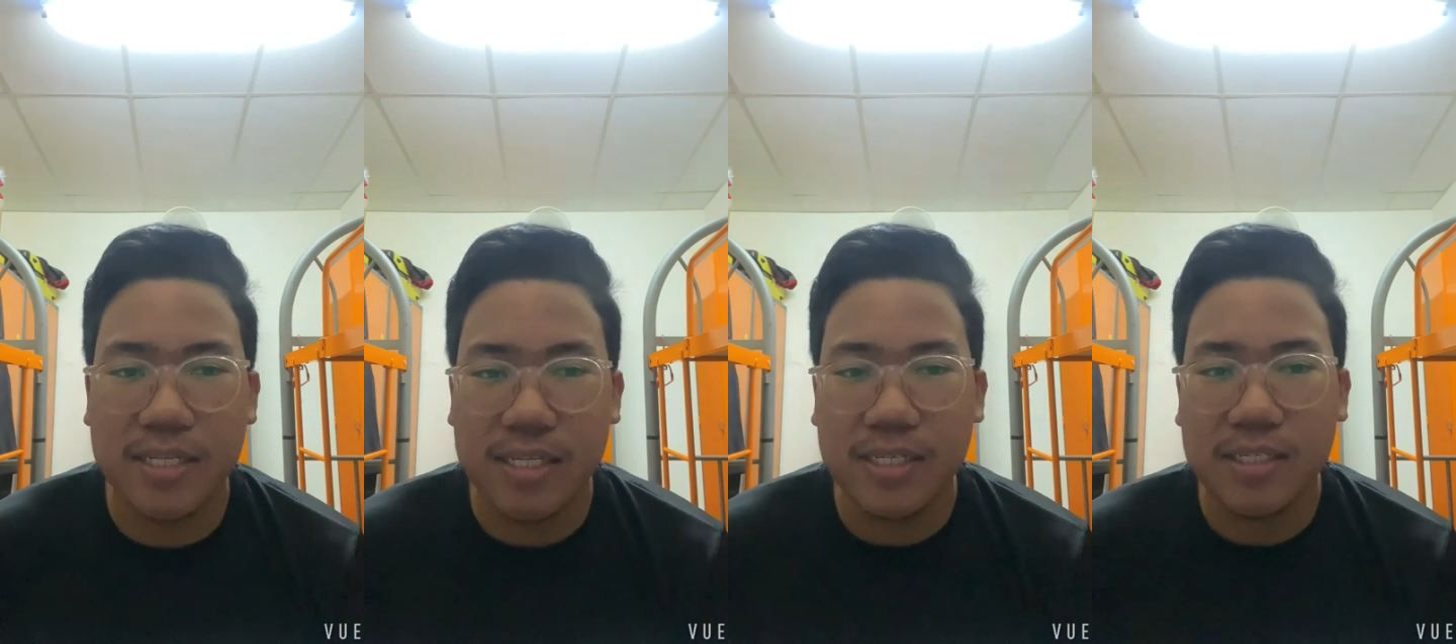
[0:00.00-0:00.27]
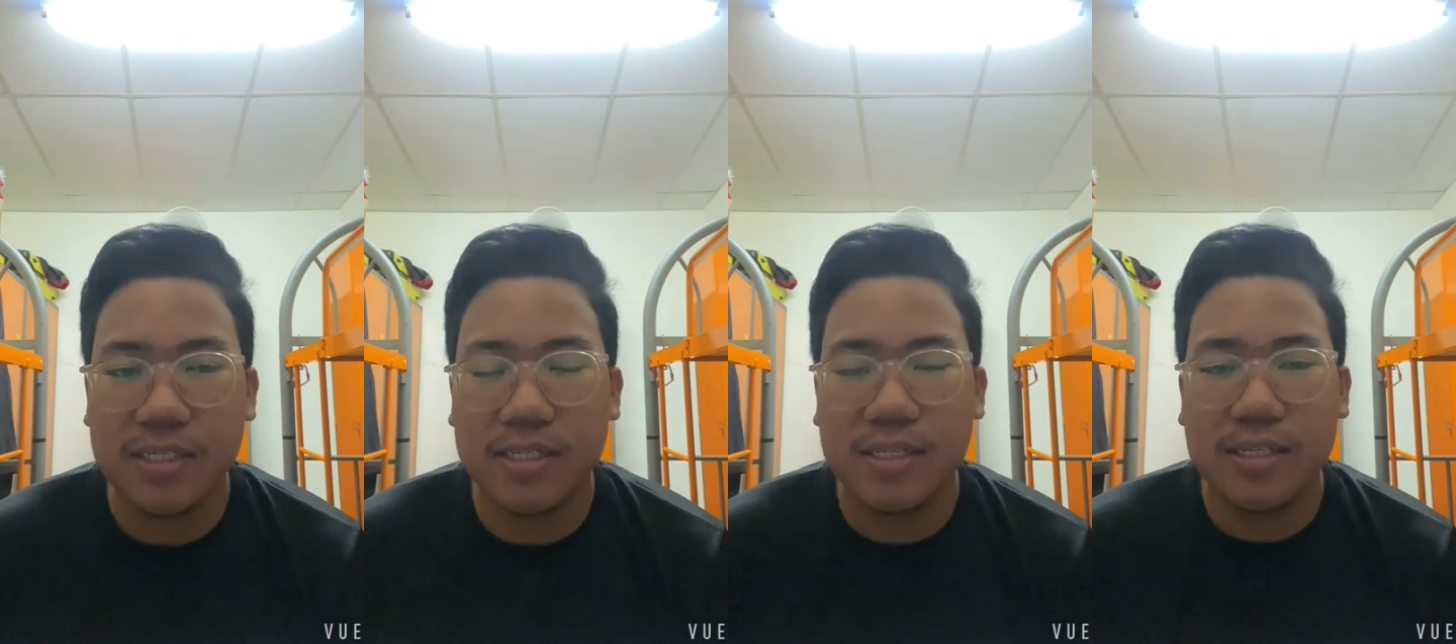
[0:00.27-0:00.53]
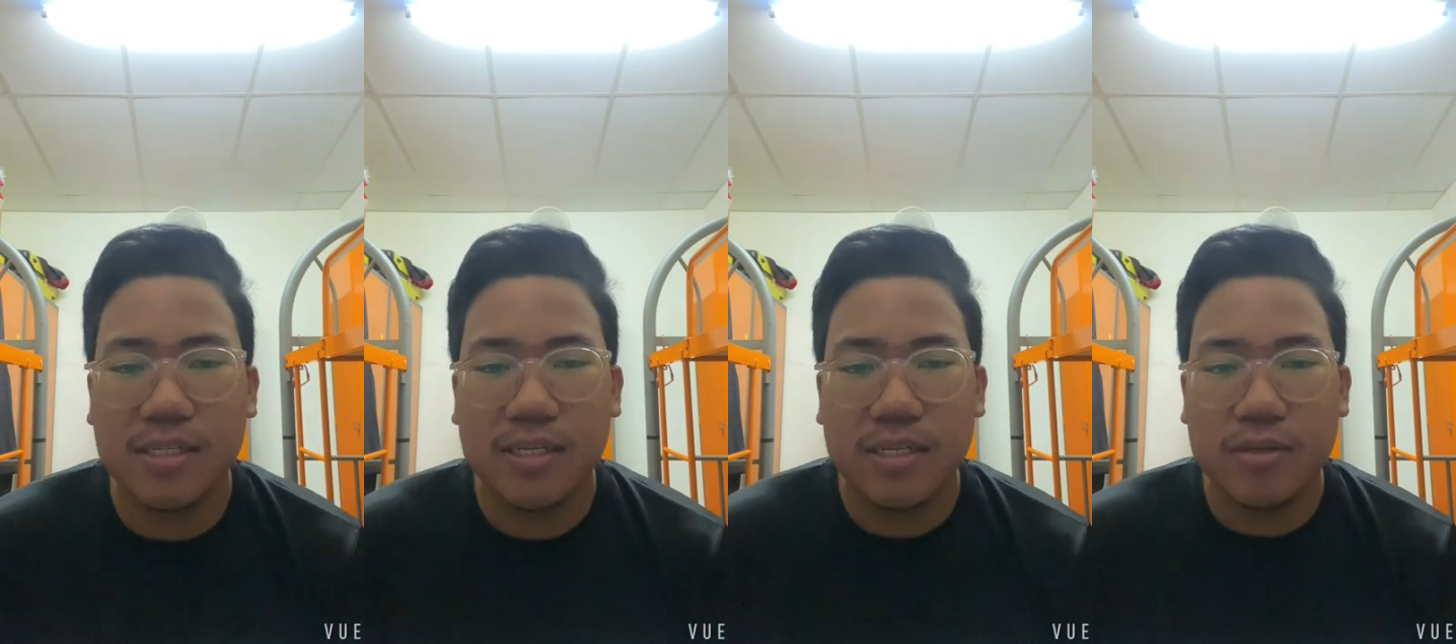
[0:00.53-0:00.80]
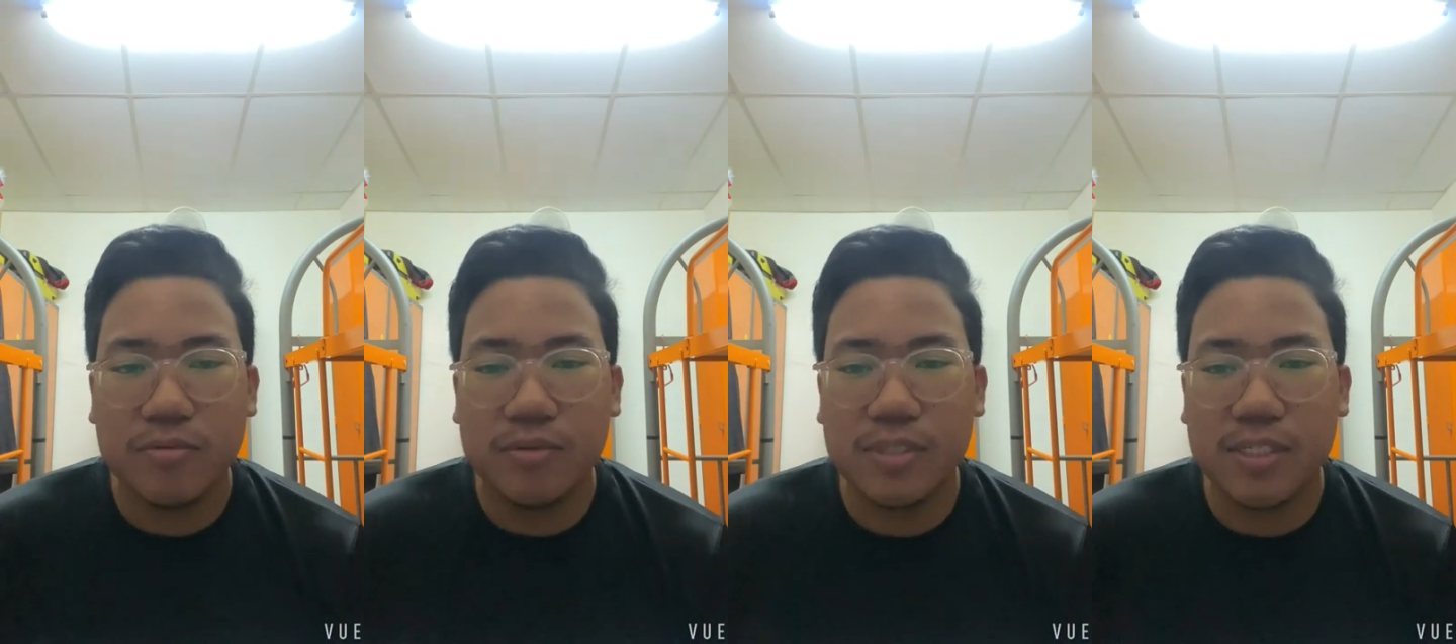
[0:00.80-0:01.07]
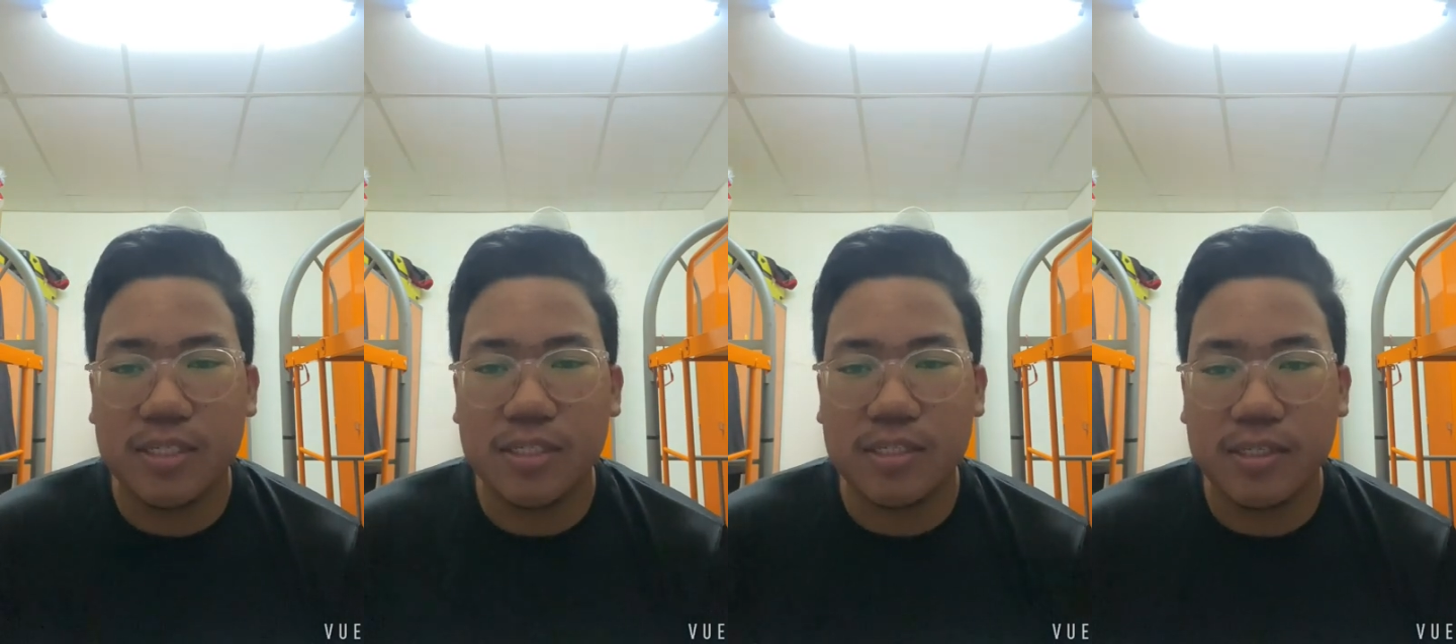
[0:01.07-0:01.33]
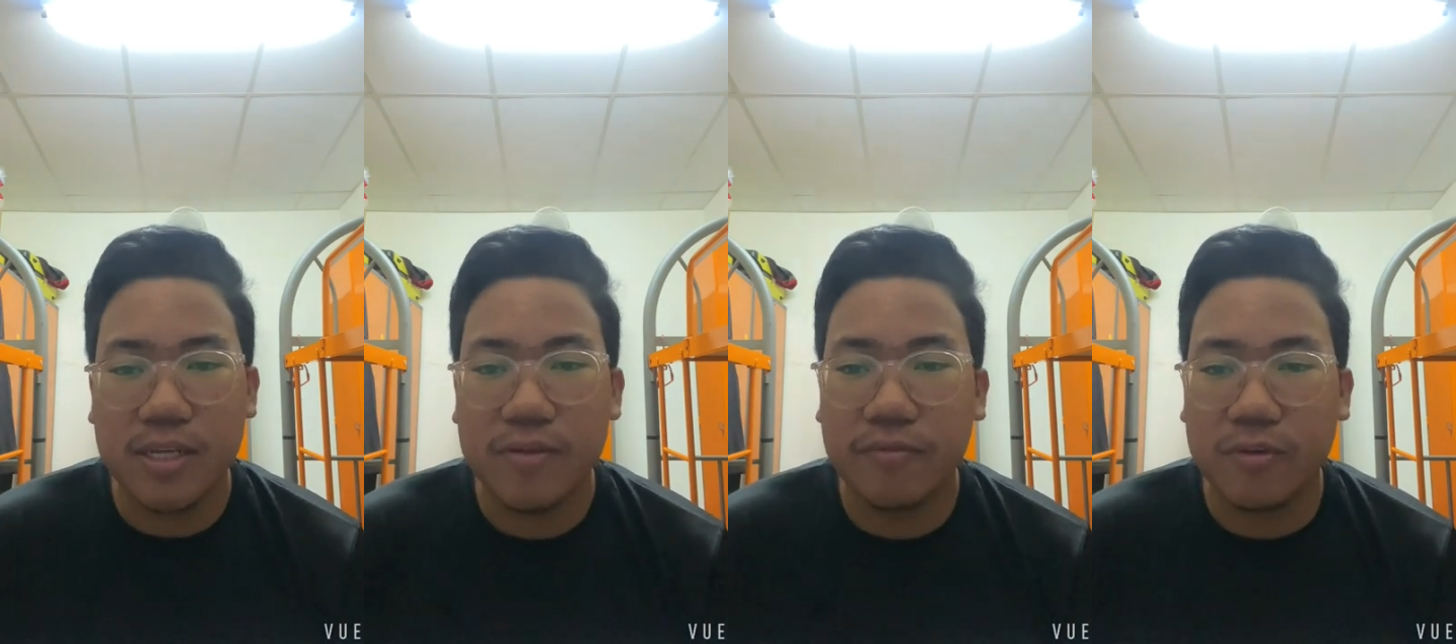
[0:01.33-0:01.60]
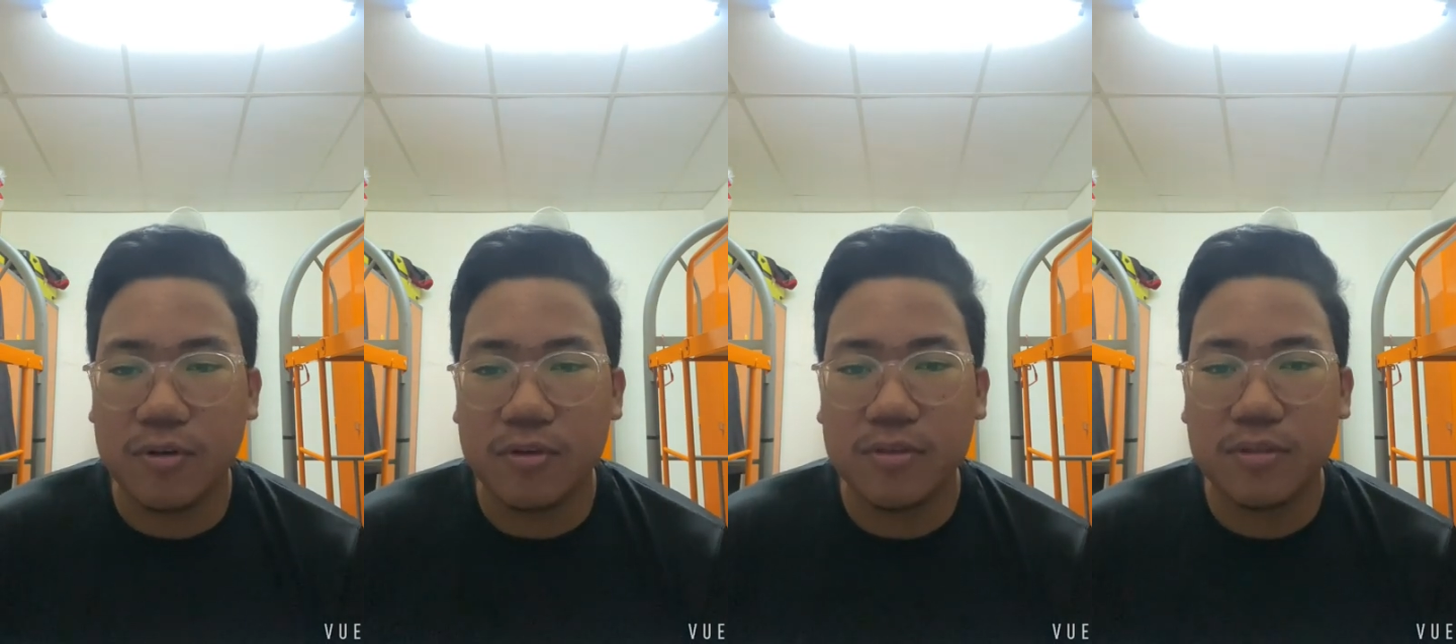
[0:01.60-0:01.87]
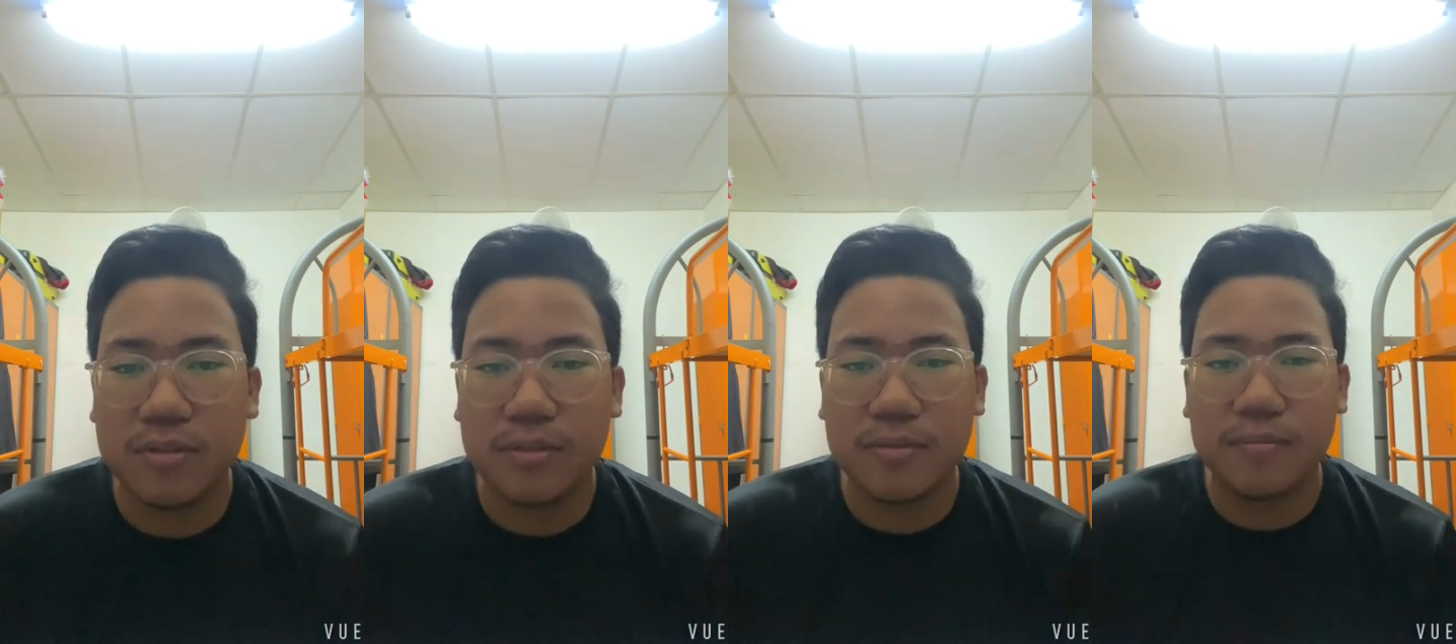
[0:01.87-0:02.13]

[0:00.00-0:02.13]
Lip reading: day, which is day 4,